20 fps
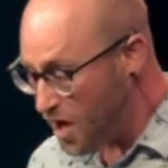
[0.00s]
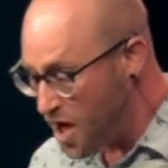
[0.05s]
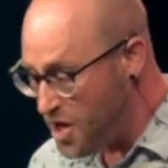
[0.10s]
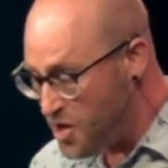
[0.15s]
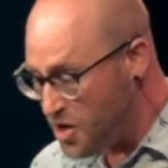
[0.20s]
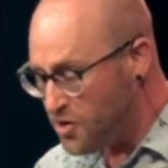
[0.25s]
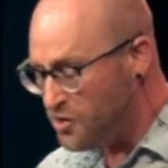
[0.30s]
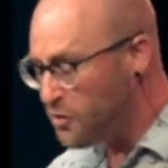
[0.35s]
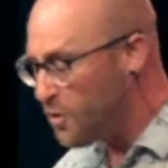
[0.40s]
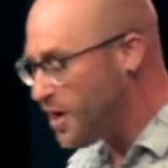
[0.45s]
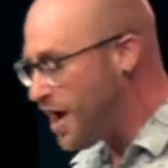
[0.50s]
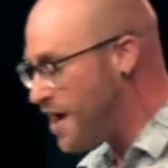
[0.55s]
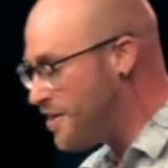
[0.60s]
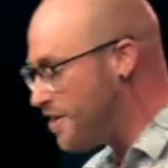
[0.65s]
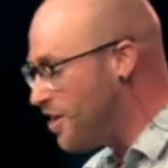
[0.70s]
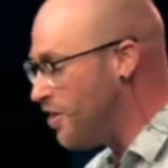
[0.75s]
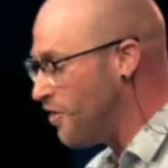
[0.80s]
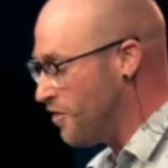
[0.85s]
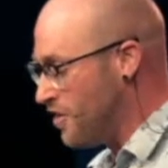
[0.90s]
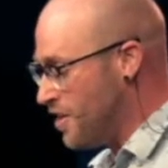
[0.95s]
And here's what I
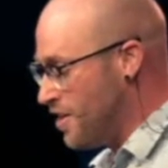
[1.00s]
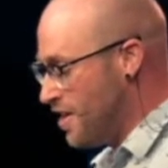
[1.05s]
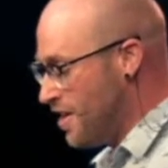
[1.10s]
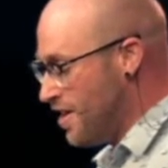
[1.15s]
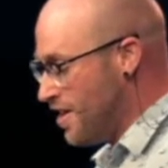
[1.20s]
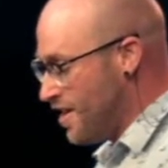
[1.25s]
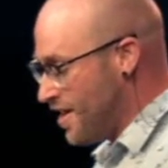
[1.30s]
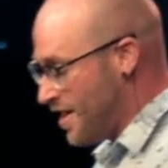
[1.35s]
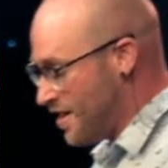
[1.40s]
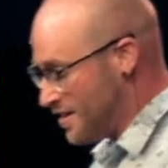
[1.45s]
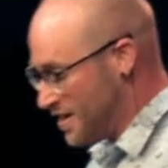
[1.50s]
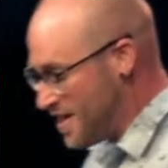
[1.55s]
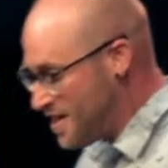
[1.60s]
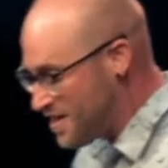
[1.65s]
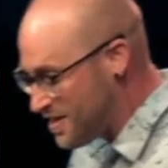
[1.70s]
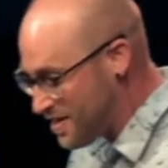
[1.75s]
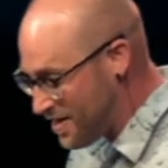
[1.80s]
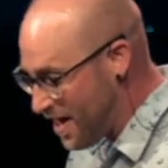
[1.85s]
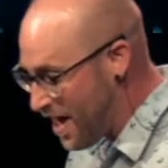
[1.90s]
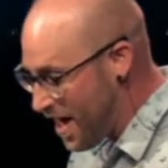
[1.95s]
know is
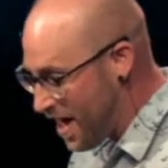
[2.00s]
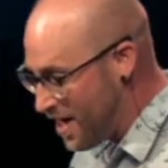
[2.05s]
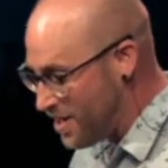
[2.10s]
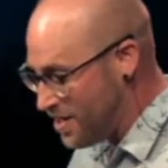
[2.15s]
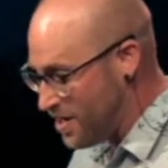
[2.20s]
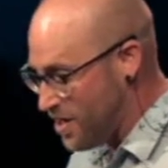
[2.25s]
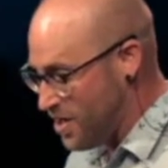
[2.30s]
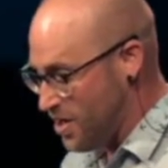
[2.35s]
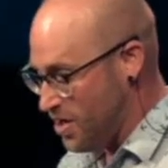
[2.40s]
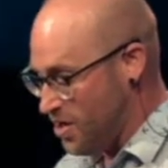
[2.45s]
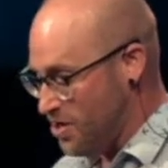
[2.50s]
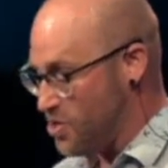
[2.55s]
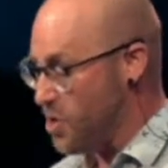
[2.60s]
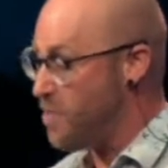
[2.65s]
he said,